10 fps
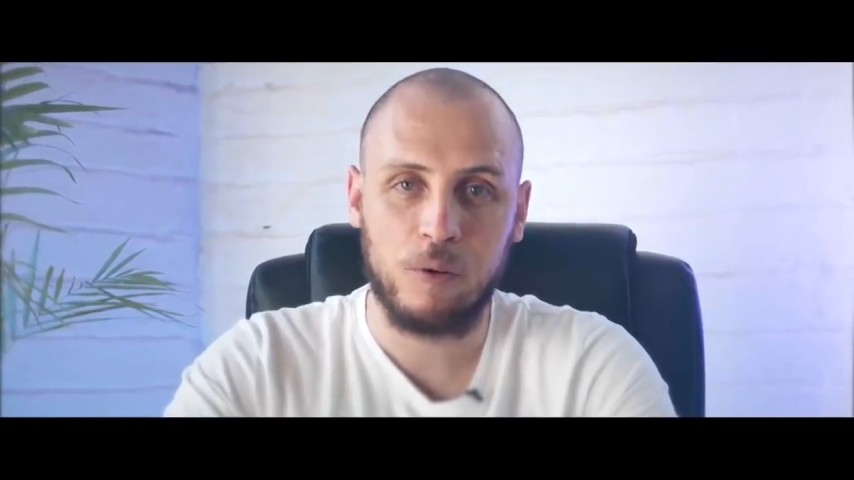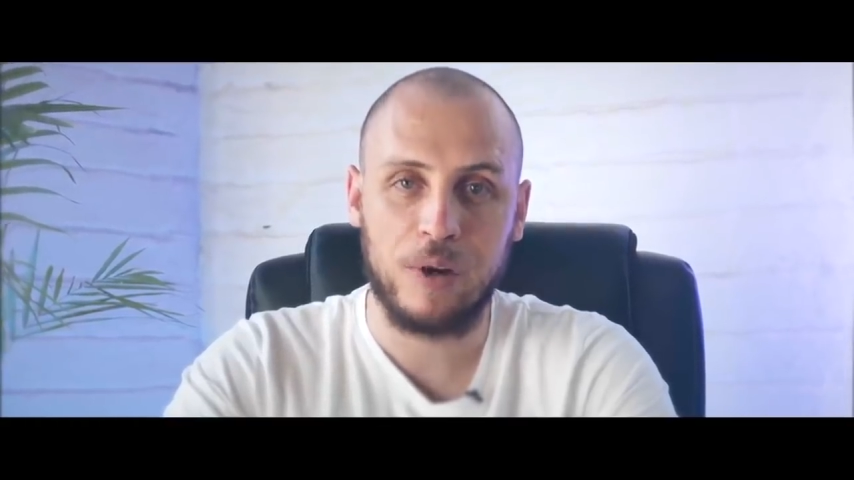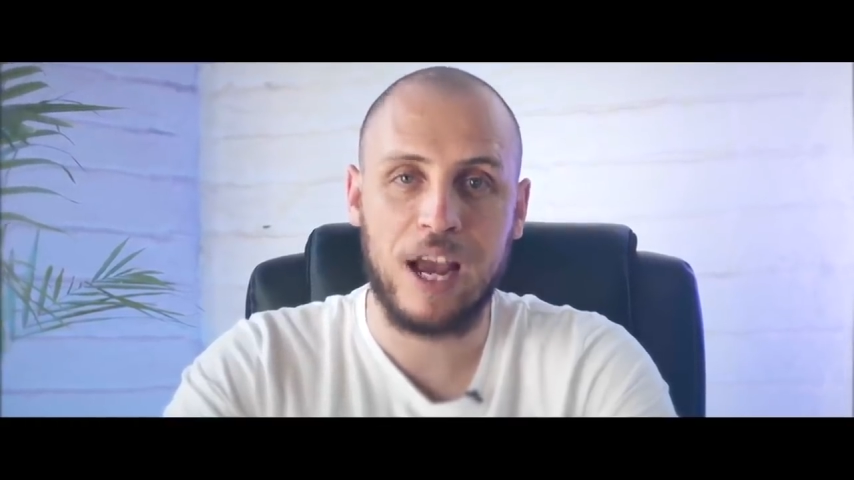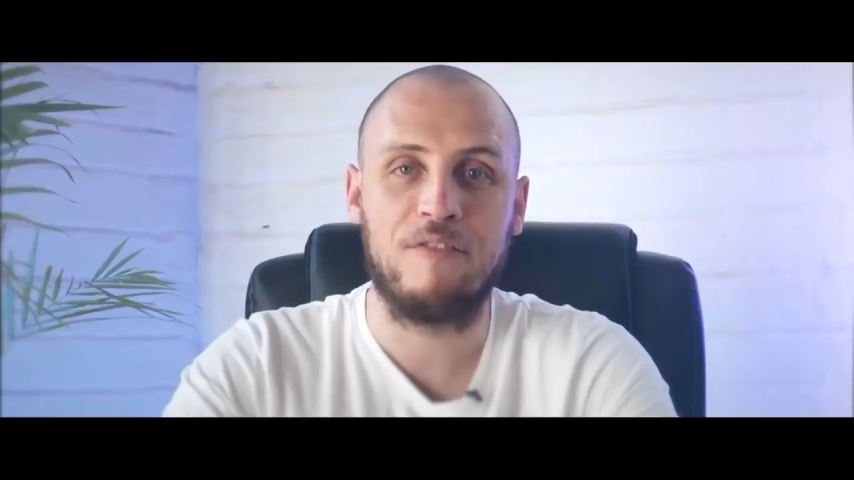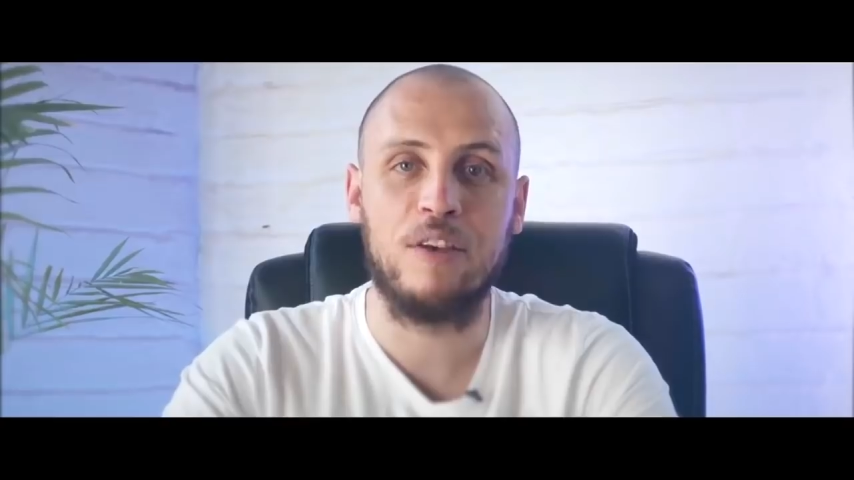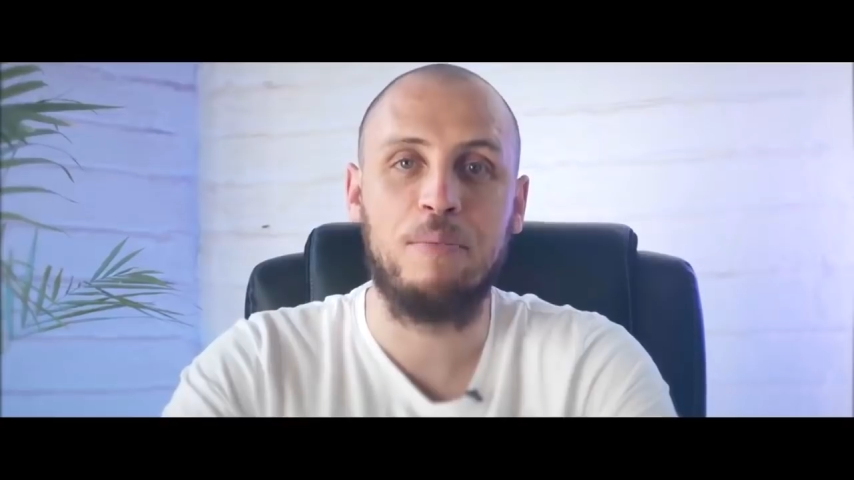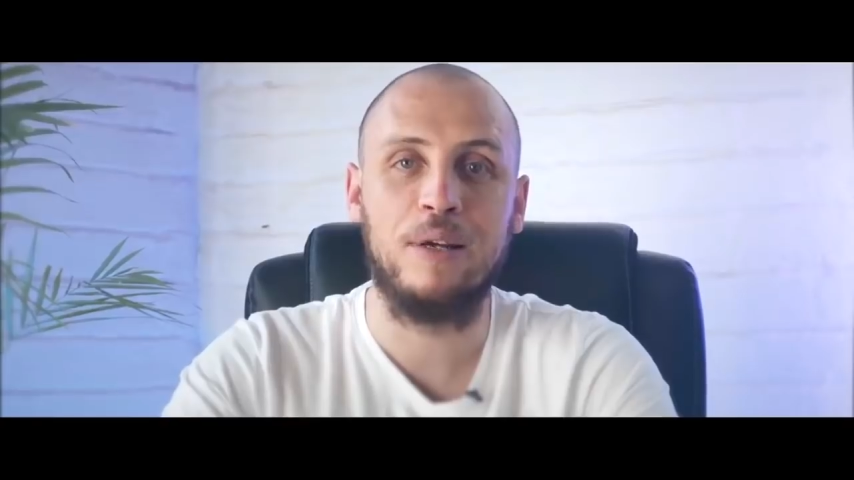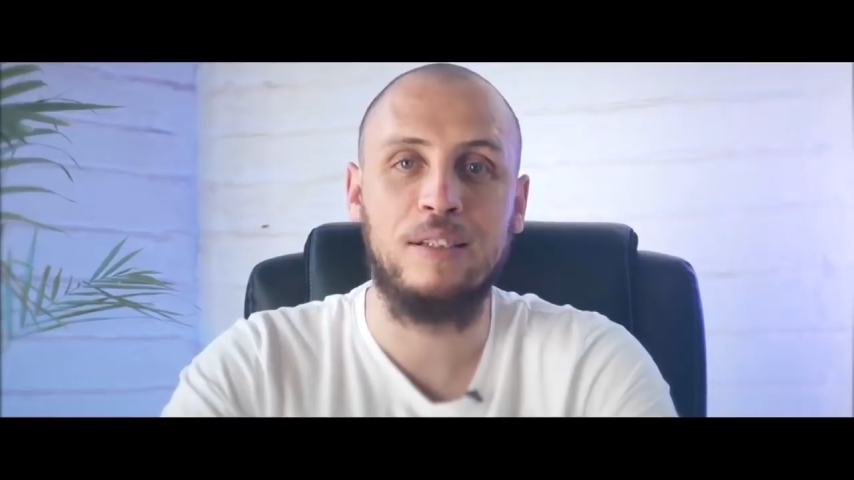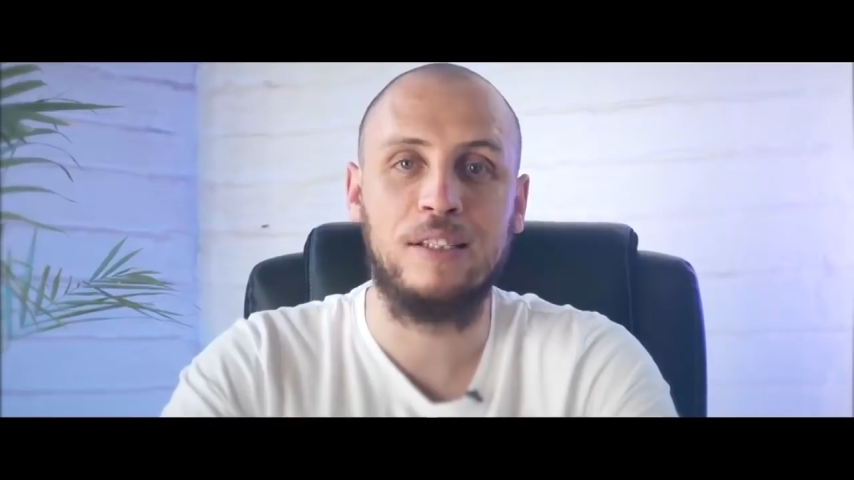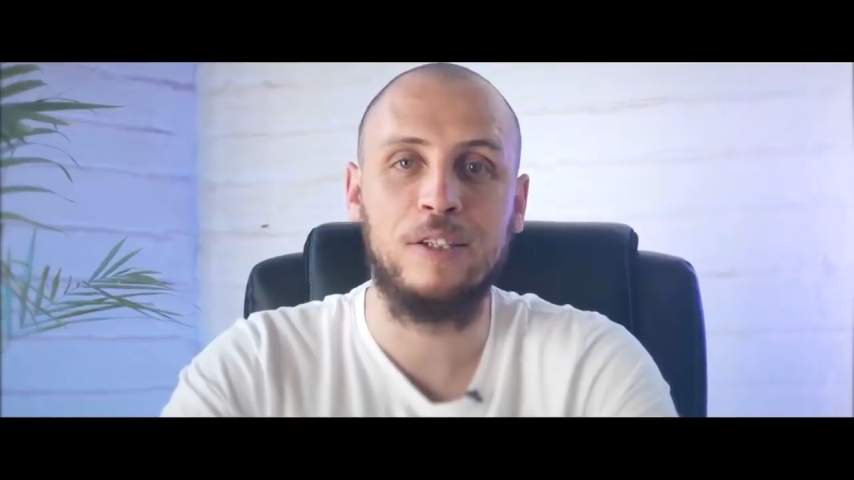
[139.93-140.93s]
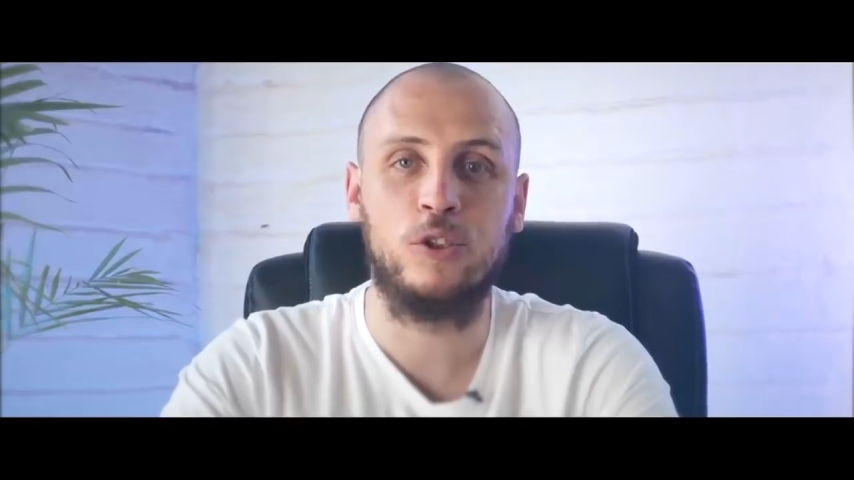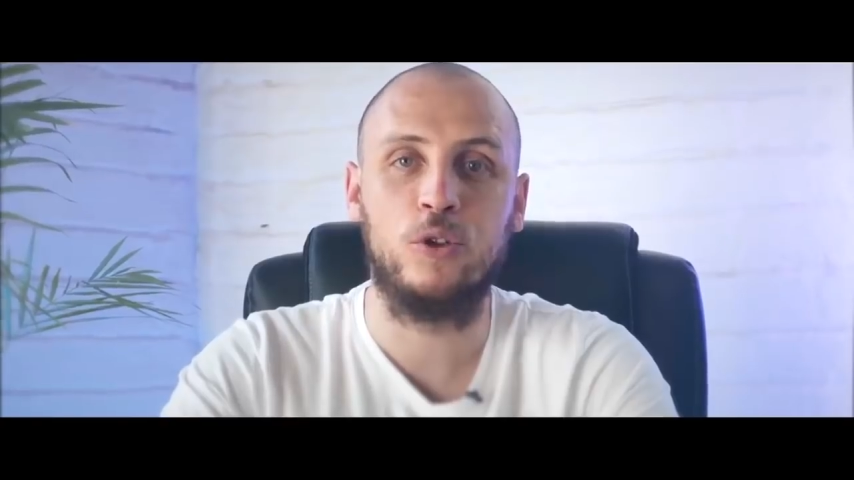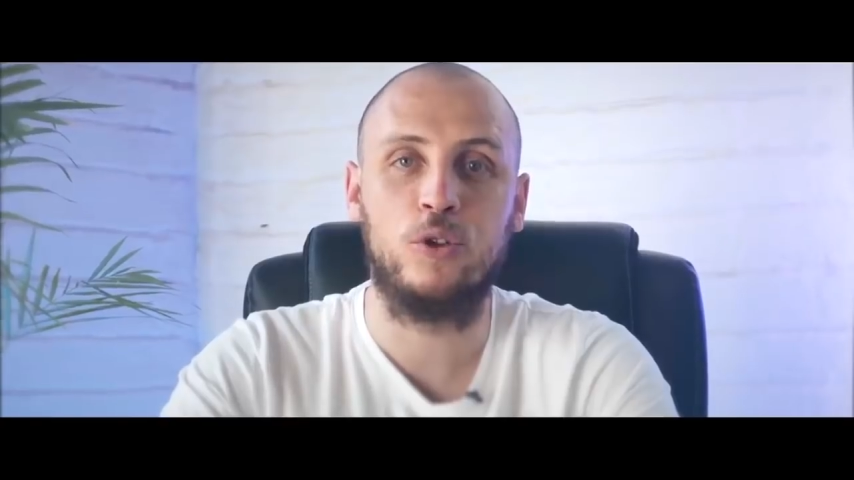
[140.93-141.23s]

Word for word: we have the ability to